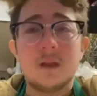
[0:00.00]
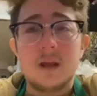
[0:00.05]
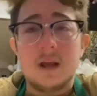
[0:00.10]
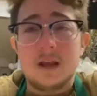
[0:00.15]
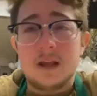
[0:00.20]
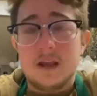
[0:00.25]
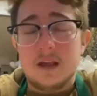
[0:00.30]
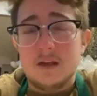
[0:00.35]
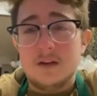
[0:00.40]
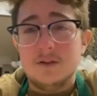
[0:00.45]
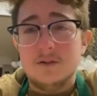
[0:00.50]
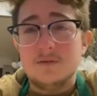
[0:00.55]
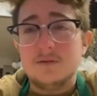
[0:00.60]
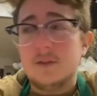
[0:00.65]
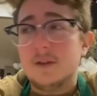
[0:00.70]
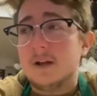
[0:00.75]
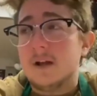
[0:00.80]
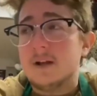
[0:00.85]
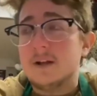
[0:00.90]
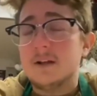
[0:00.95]
Like, I can't use...
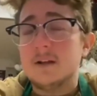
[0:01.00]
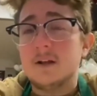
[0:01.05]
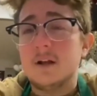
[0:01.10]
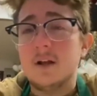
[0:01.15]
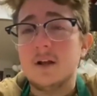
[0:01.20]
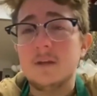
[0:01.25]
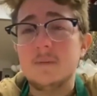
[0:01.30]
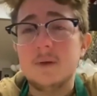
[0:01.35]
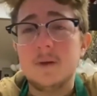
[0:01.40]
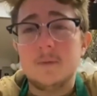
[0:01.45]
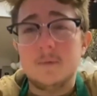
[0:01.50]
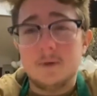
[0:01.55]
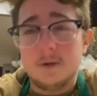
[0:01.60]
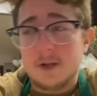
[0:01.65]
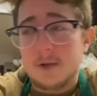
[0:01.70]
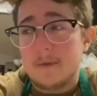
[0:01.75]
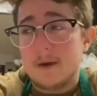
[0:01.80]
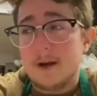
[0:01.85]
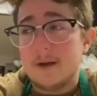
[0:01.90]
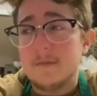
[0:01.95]
Like, people
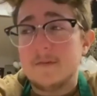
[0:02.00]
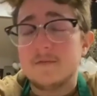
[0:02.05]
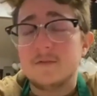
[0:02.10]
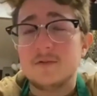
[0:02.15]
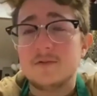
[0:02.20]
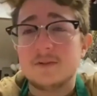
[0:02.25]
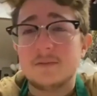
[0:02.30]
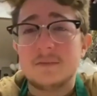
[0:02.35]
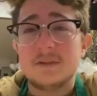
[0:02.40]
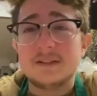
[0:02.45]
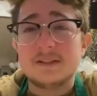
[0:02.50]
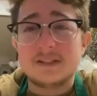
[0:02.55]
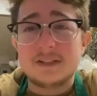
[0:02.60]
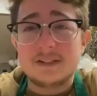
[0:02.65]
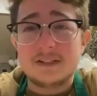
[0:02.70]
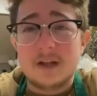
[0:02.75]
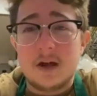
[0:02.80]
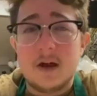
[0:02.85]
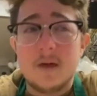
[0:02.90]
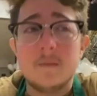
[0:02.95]
get mad at me for too much sick
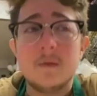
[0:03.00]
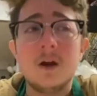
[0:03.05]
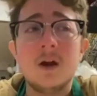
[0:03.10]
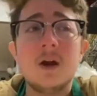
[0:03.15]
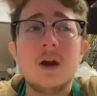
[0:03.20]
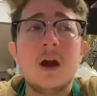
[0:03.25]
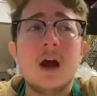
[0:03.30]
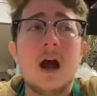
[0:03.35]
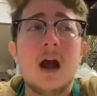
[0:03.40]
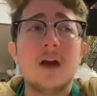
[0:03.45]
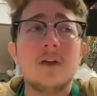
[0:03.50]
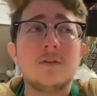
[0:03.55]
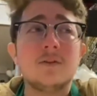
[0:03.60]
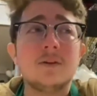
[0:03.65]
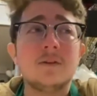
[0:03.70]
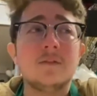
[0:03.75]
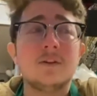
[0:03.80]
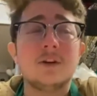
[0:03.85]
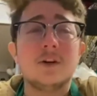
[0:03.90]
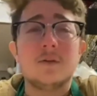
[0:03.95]
time. I
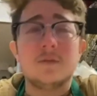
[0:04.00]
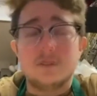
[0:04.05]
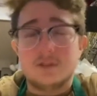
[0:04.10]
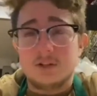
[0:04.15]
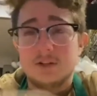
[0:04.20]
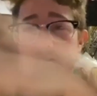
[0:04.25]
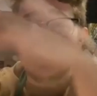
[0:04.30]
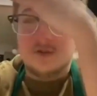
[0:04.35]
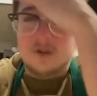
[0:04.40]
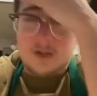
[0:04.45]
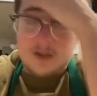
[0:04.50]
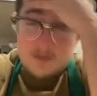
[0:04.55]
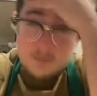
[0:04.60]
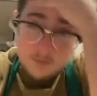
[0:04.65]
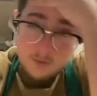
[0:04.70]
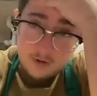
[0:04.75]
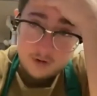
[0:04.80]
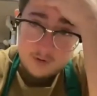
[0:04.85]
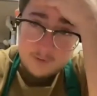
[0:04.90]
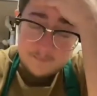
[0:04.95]
don't even know what to do
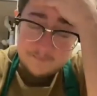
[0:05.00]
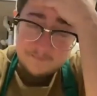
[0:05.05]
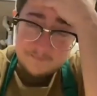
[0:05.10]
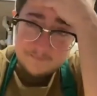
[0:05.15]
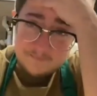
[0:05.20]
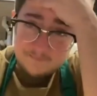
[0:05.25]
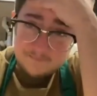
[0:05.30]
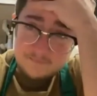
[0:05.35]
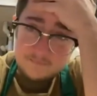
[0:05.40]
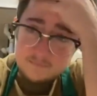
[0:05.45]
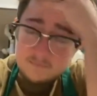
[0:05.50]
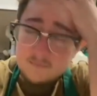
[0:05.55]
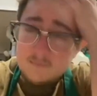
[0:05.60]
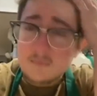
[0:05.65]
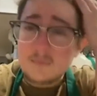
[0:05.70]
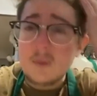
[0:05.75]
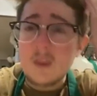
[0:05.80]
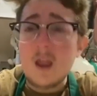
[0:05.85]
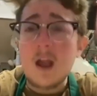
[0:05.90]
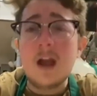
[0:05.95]
anymore.
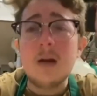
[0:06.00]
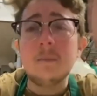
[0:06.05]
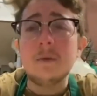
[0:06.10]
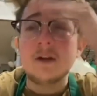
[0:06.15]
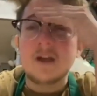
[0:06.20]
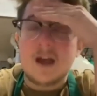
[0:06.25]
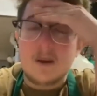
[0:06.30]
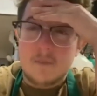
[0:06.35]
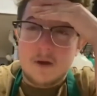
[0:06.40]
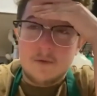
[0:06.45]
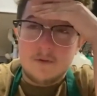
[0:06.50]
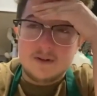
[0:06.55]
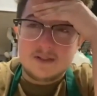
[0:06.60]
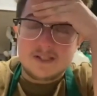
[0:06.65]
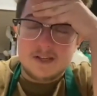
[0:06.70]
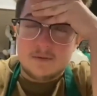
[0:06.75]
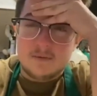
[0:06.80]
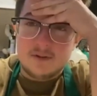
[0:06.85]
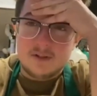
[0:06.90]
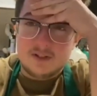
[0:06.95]
I'm, like, at my
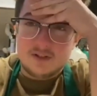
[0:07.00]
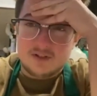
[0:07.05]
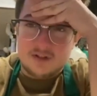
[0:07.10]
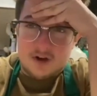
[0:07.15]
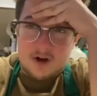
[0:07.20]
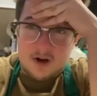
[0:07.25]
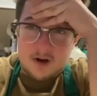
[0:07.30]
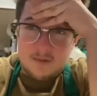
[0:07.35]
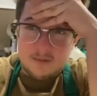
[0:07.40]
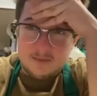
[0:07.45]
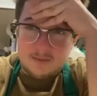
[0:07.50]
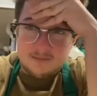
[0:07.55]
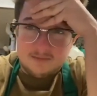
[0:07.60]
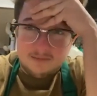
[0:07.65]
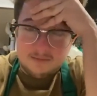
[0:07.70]
wits' end with this job.